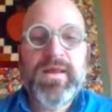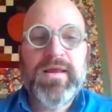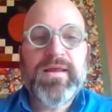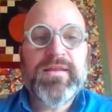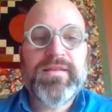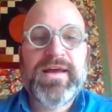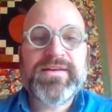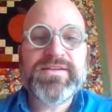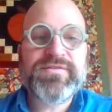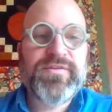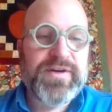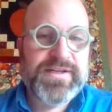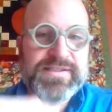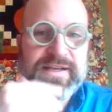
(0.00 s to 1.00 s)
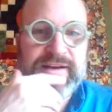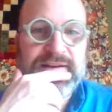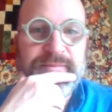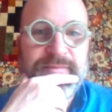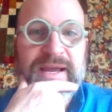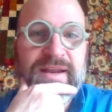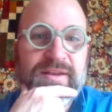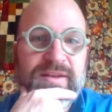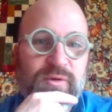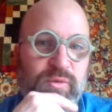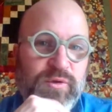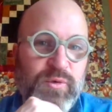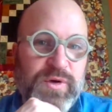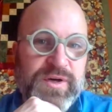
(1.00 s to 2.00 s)
That is very exciting, Matt.
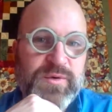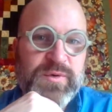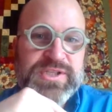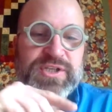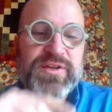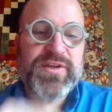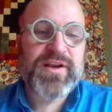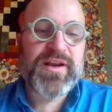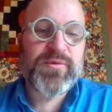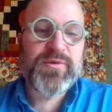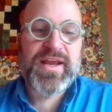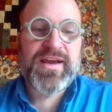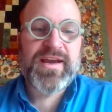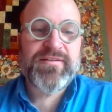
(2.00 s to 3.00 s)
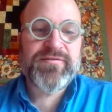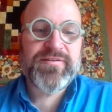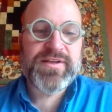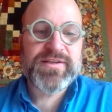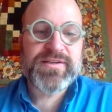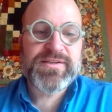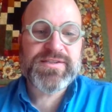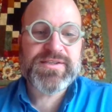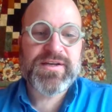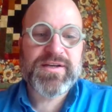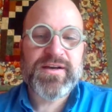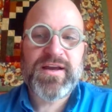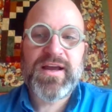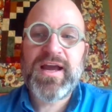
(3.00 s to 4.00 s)
The one question that I would have is
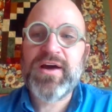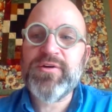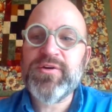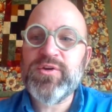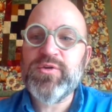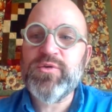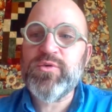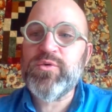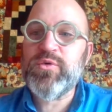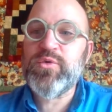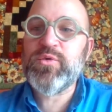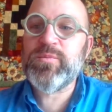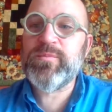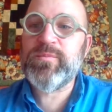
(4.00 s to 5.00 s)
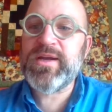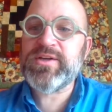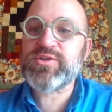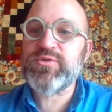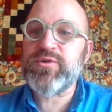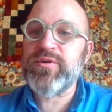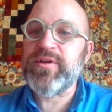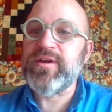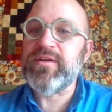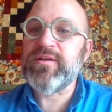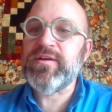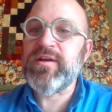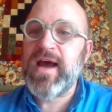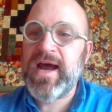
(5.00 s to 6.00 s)
how do you make sure
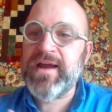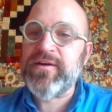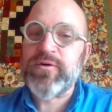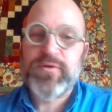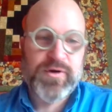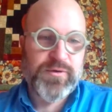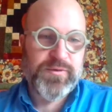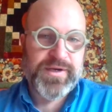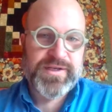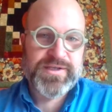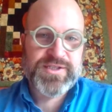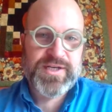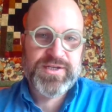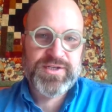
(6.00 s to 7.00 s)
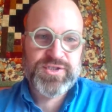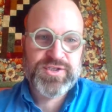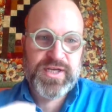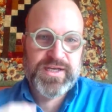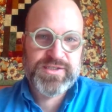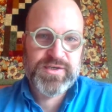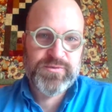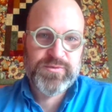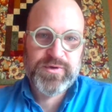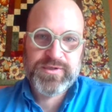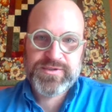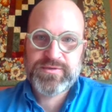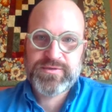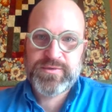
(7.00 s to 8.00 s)
that I don't go in and change AJ
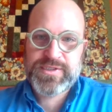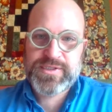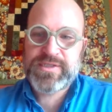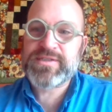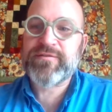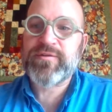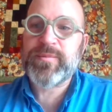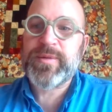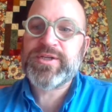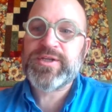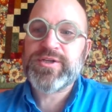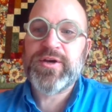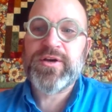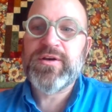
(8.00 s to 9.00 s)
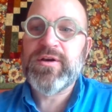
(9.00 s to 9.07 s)
Risley's information?